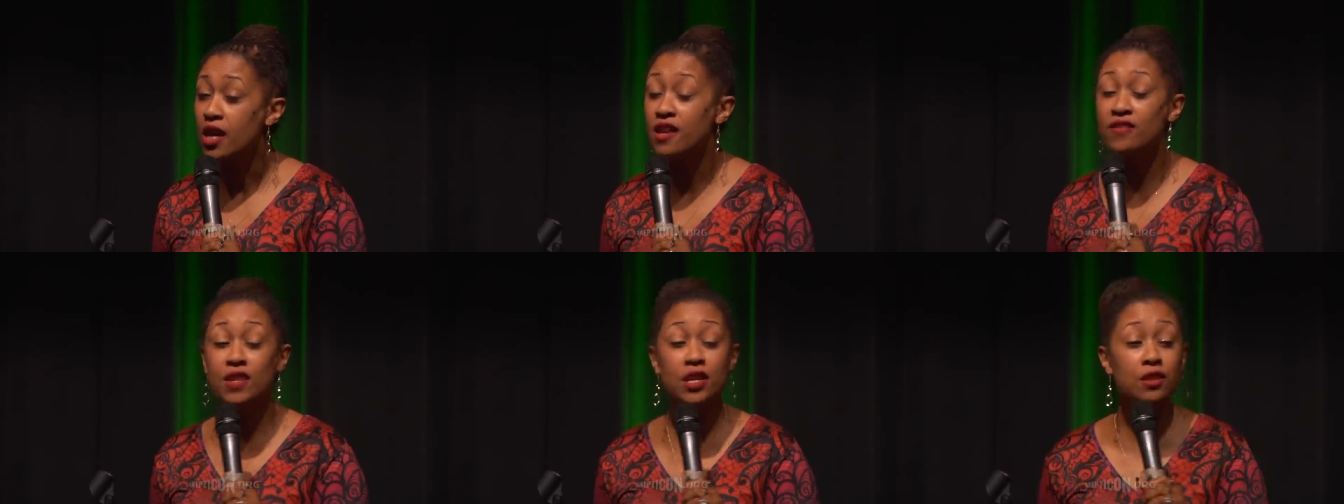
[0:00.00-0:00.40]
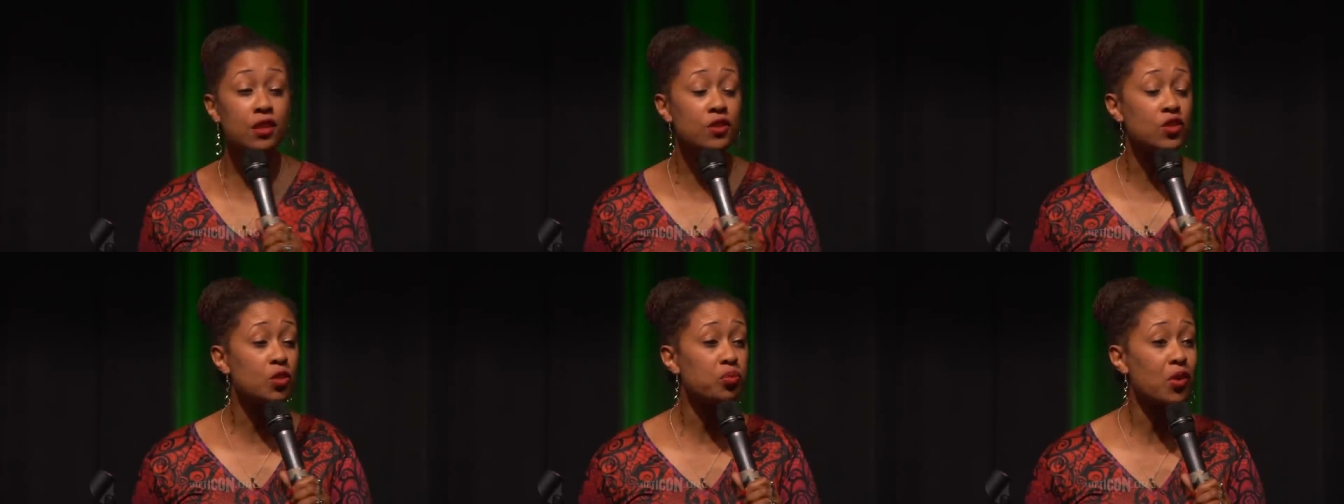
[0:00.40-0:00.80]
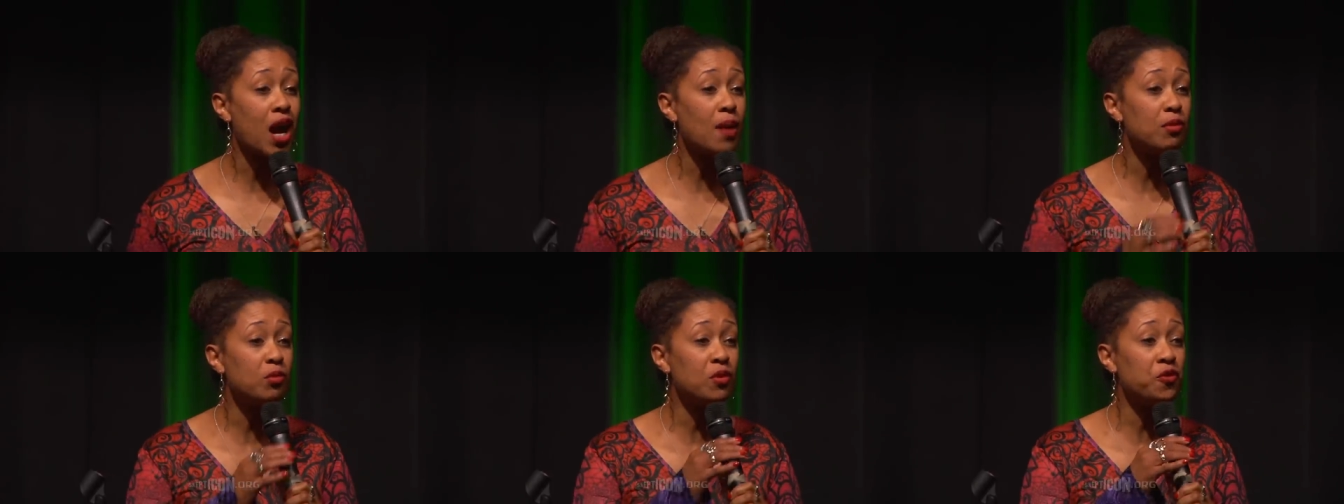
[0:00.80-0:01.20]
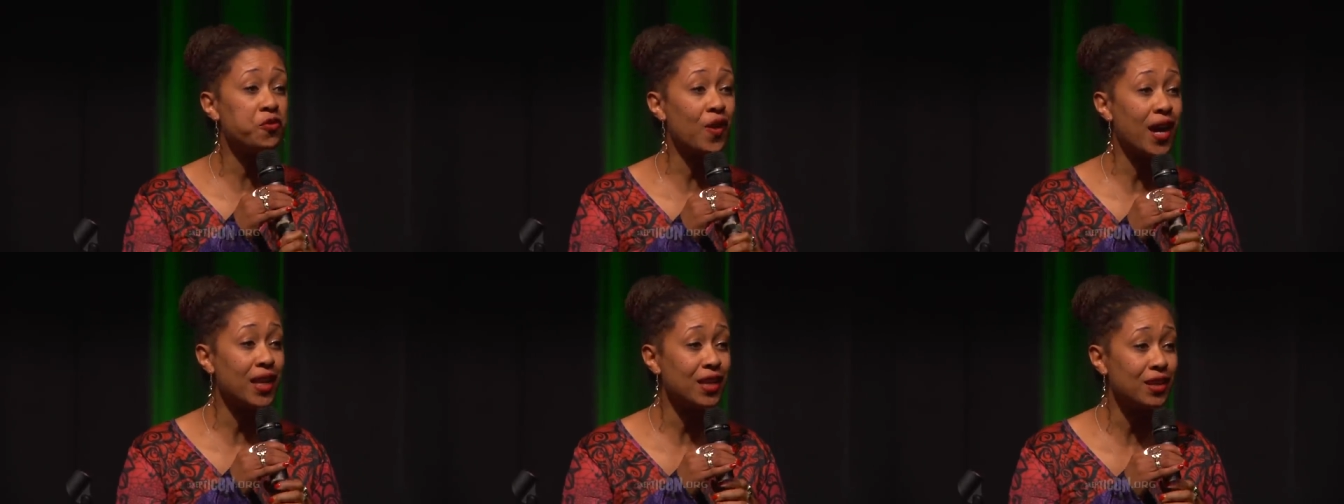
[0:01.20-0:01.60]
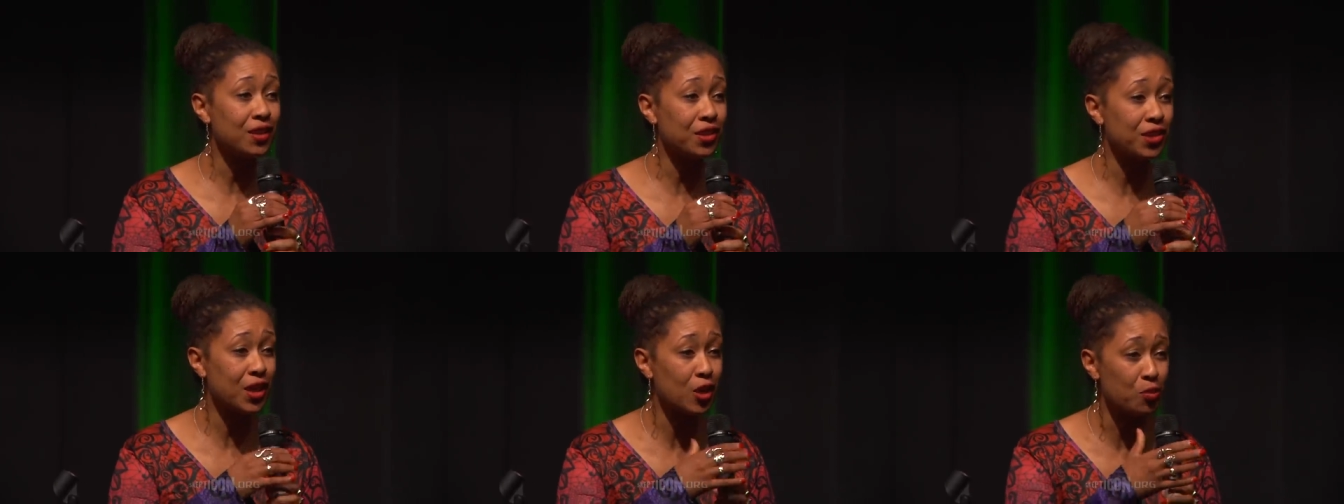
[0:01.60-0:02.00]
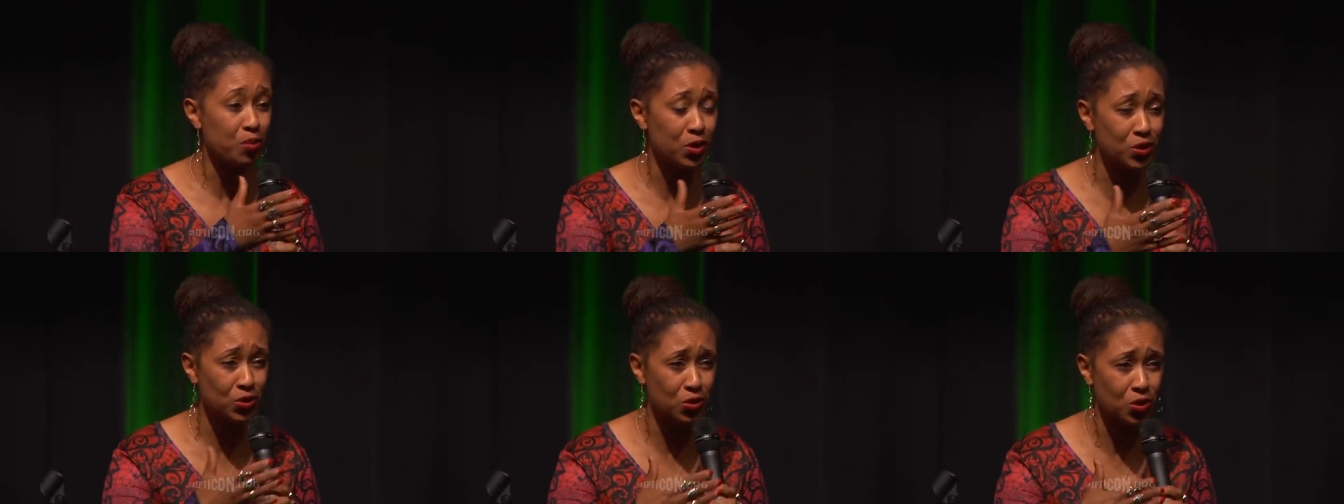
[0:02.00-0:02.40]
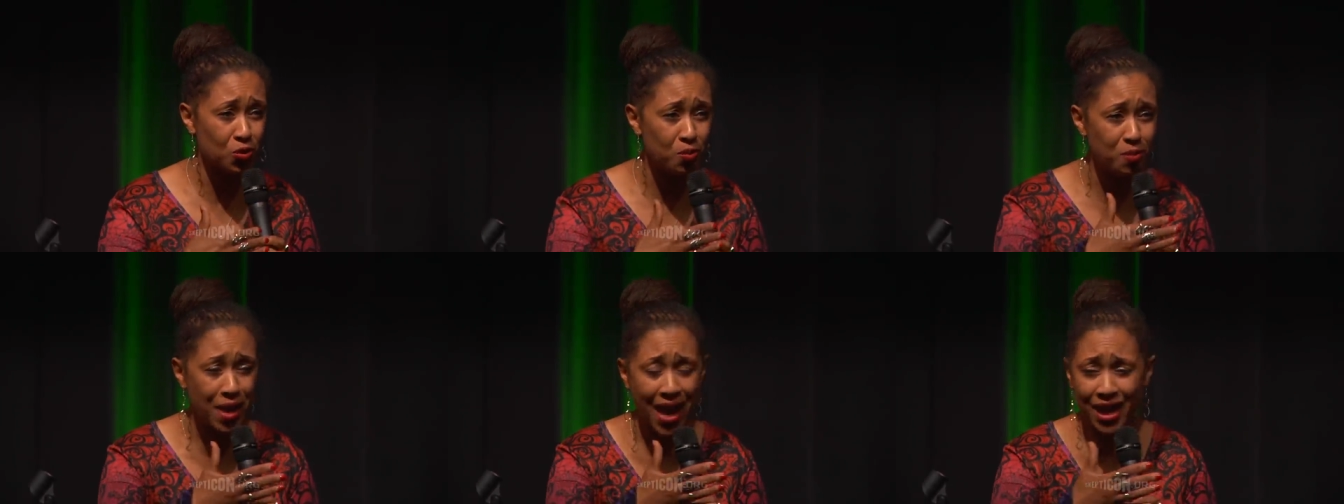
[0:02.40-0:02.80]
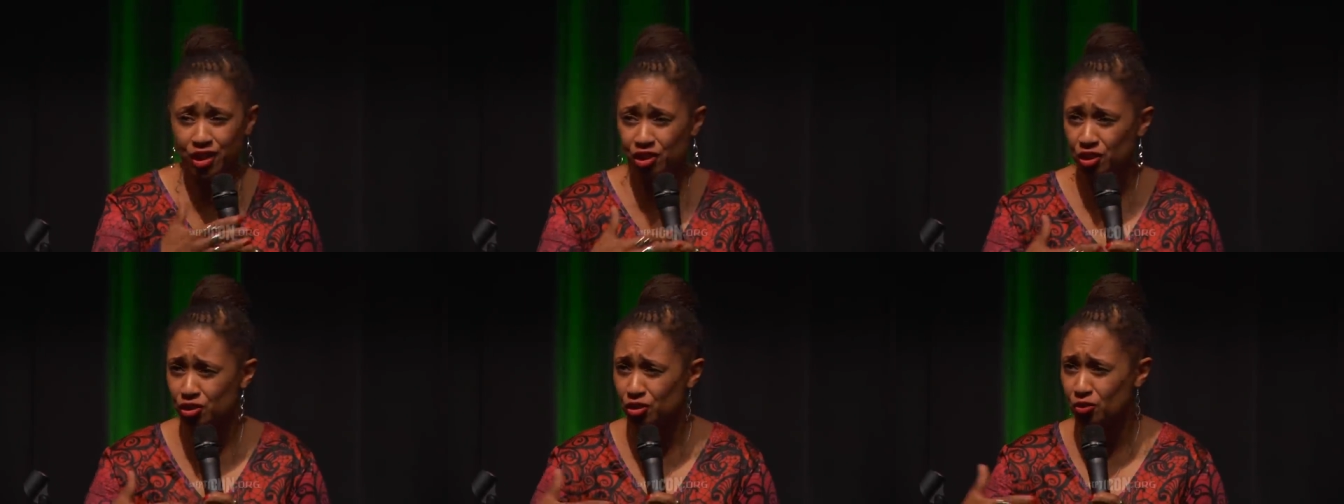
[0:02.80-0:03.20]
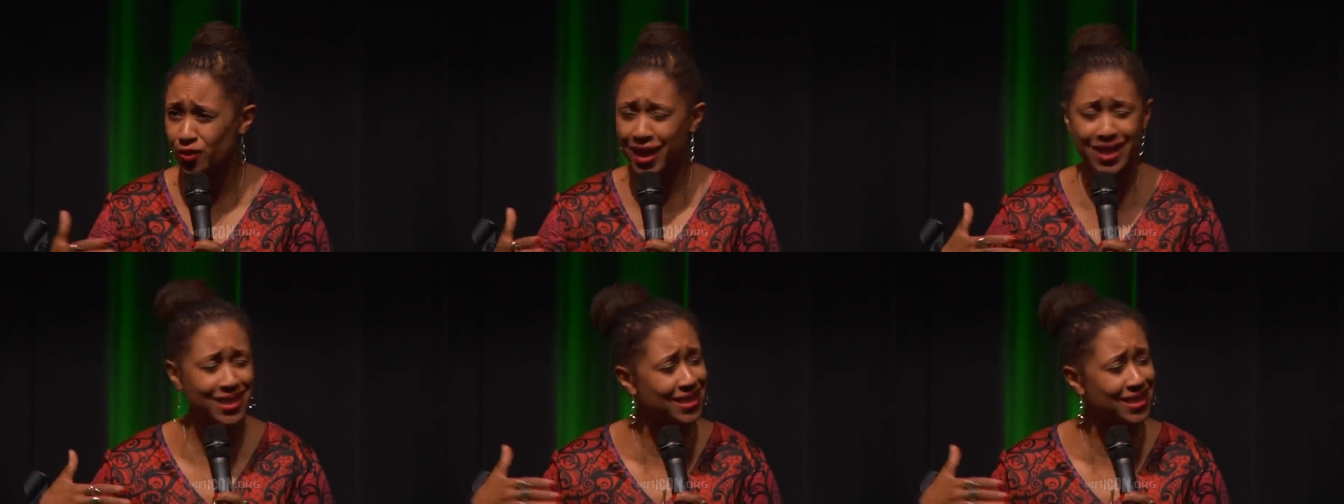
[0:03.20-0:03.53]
And then there's the problem of finding a therapist who matches you, right?